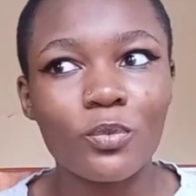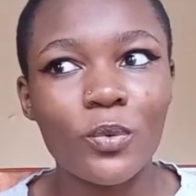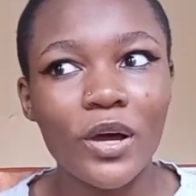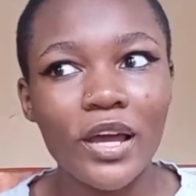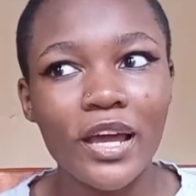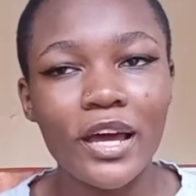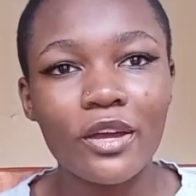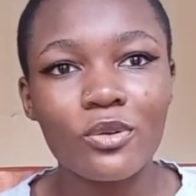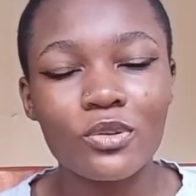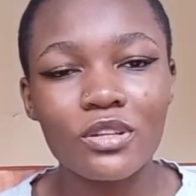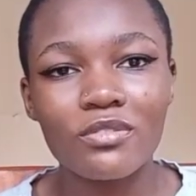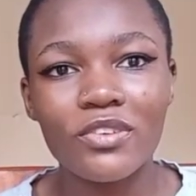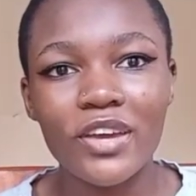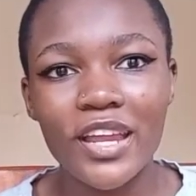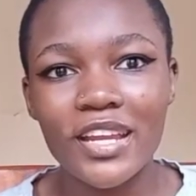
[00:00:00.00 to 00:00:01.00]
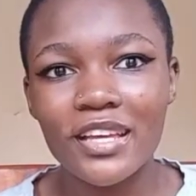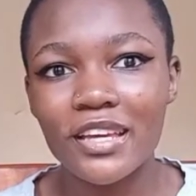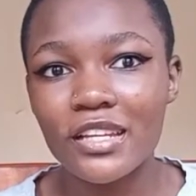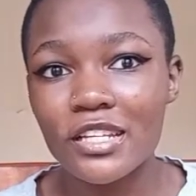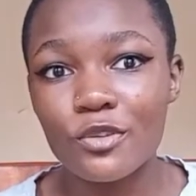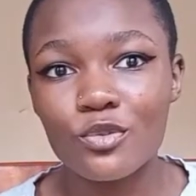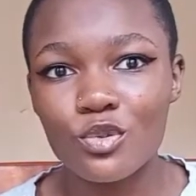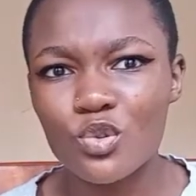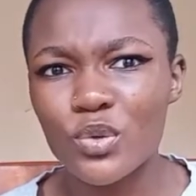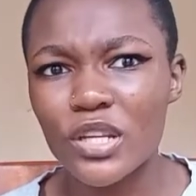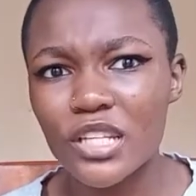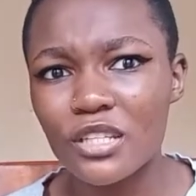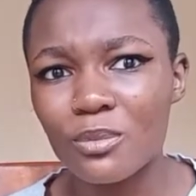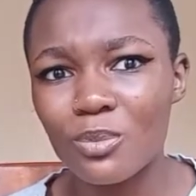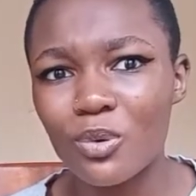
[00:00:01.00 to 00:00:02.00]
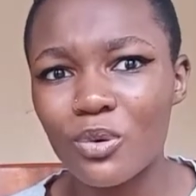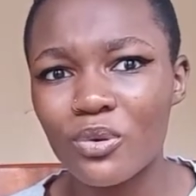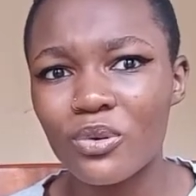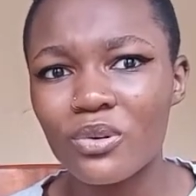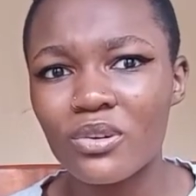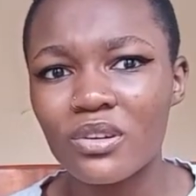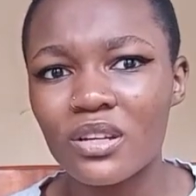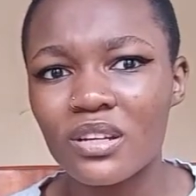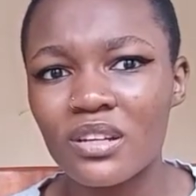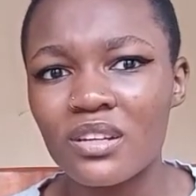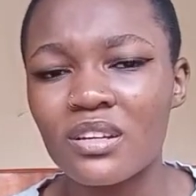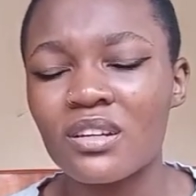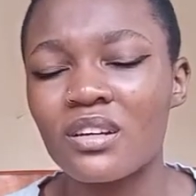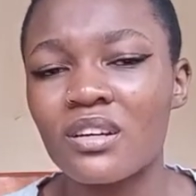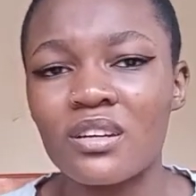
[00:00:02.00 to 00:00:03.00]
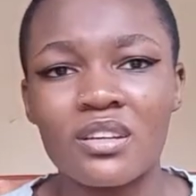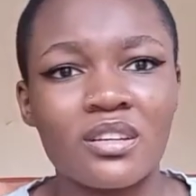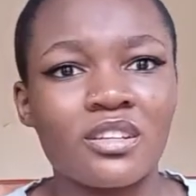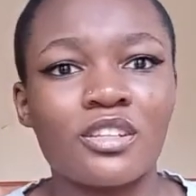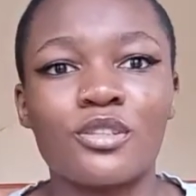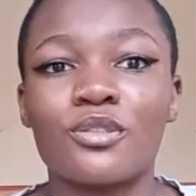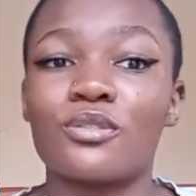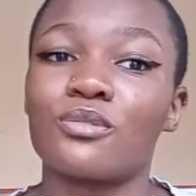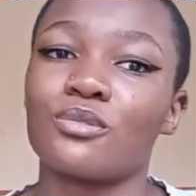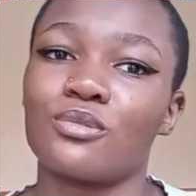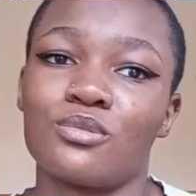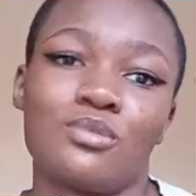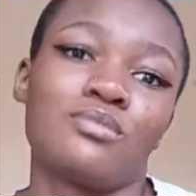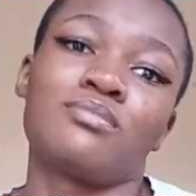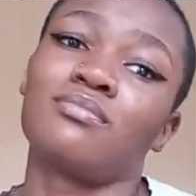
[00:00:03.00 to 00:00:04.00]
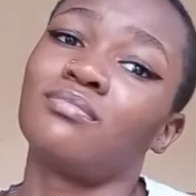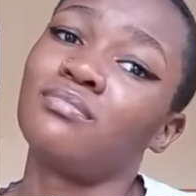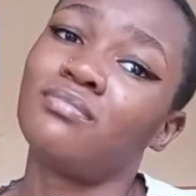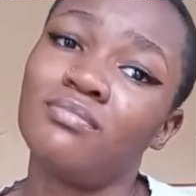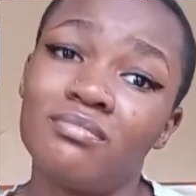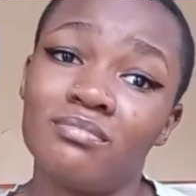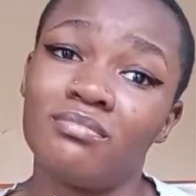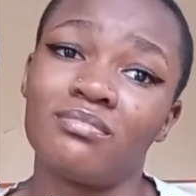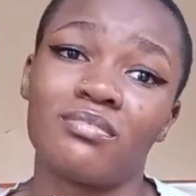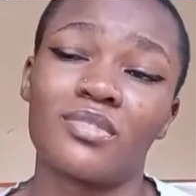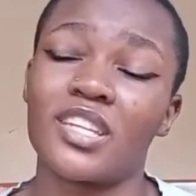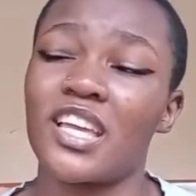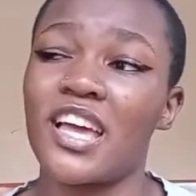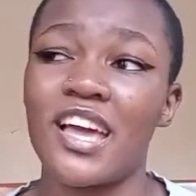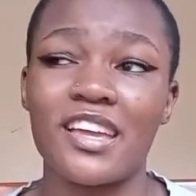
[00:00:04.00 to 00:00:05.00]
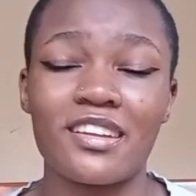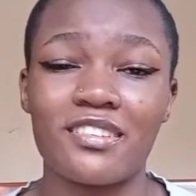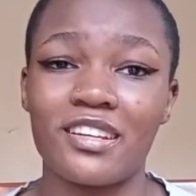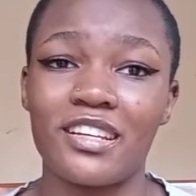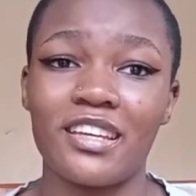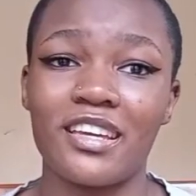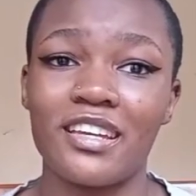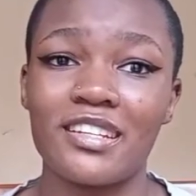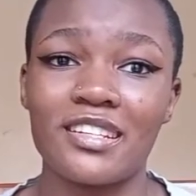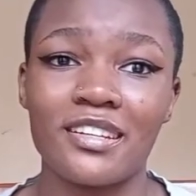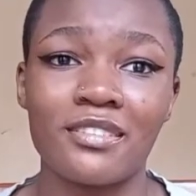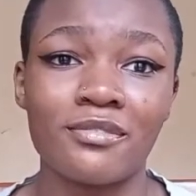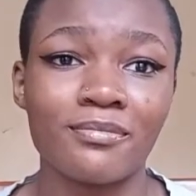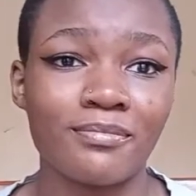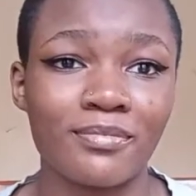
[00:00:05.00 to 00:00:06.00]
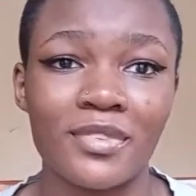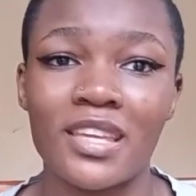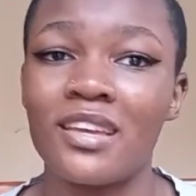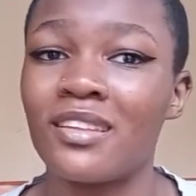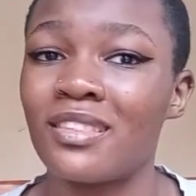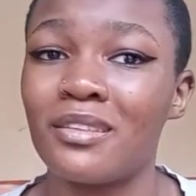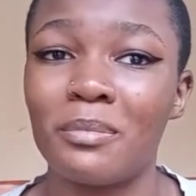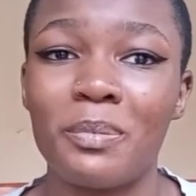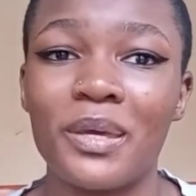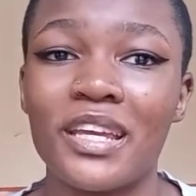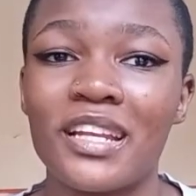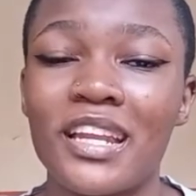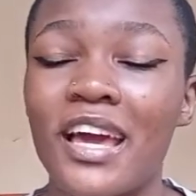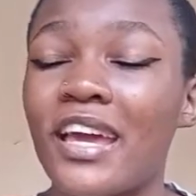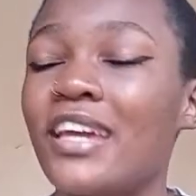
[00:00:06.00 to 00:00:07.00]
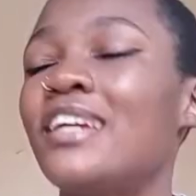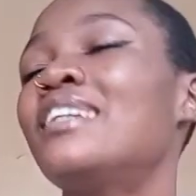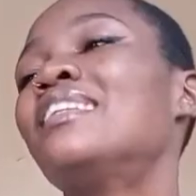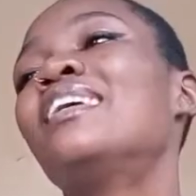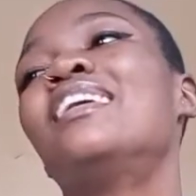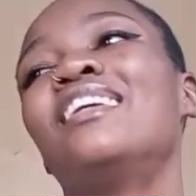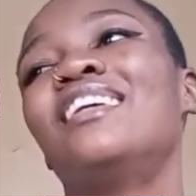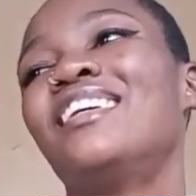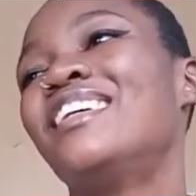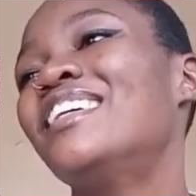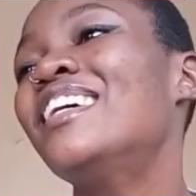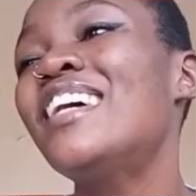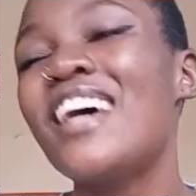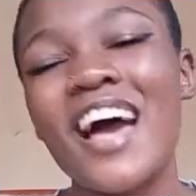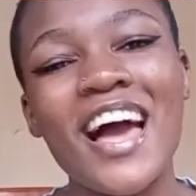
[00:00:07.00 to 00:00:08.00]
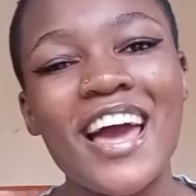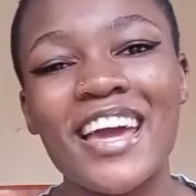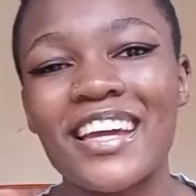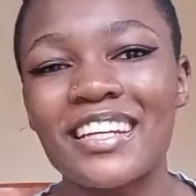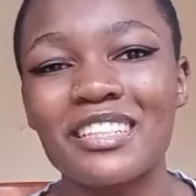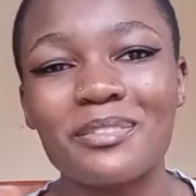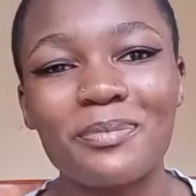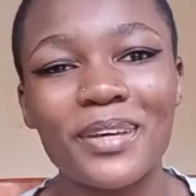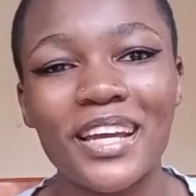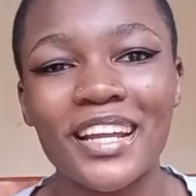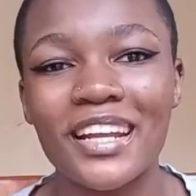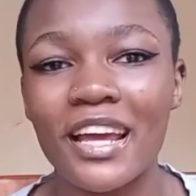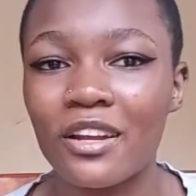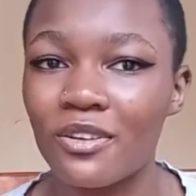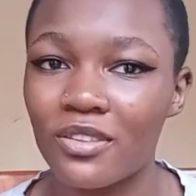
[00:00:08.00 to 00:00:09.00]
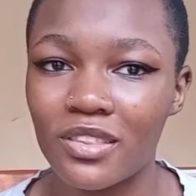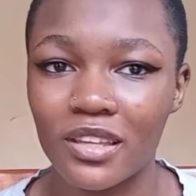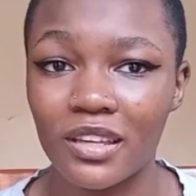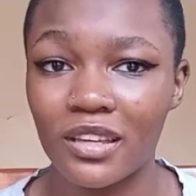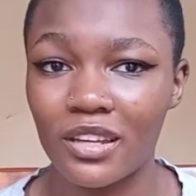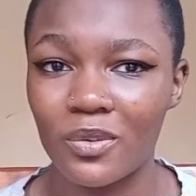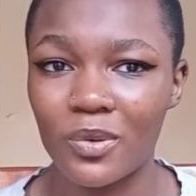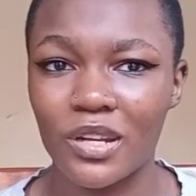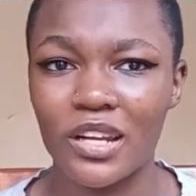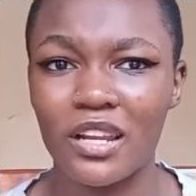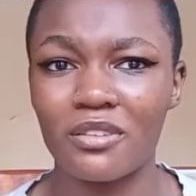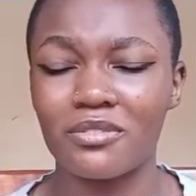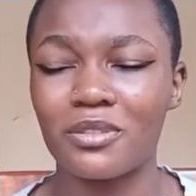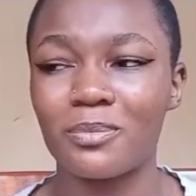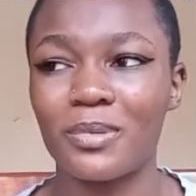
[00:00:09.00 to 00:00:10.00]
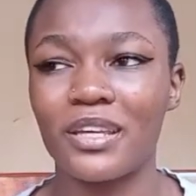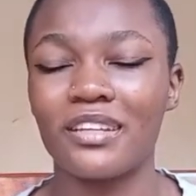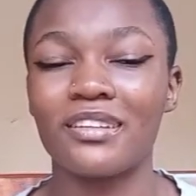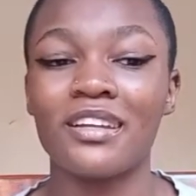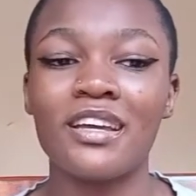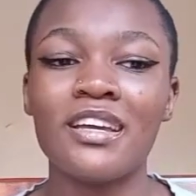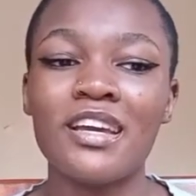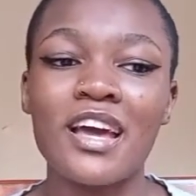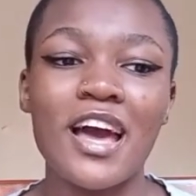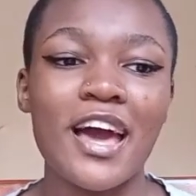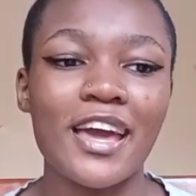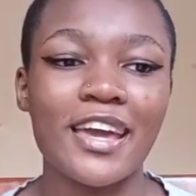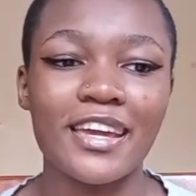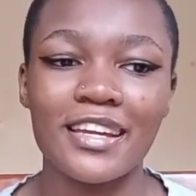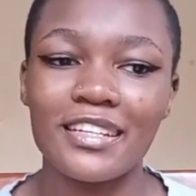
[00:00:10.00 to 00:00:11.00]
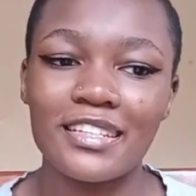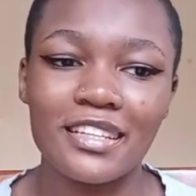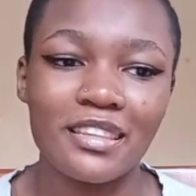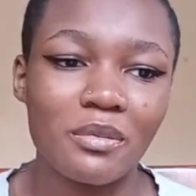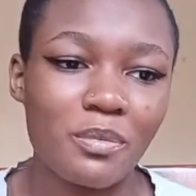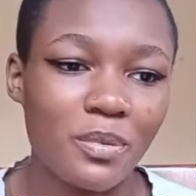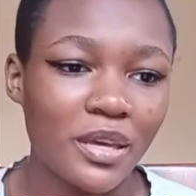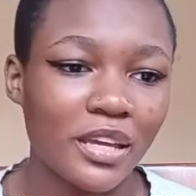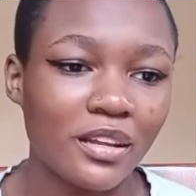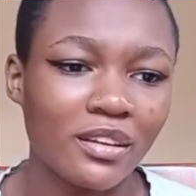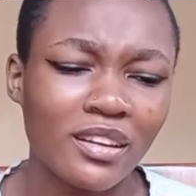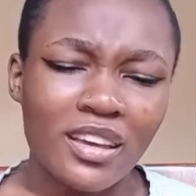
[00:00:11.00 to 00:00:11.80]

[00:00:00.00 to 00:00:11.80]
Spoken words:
Why are you dividing it into 20 more? So I really hate it. The pain. I hate pain. I don't think anyone loves pain. I hated the pain.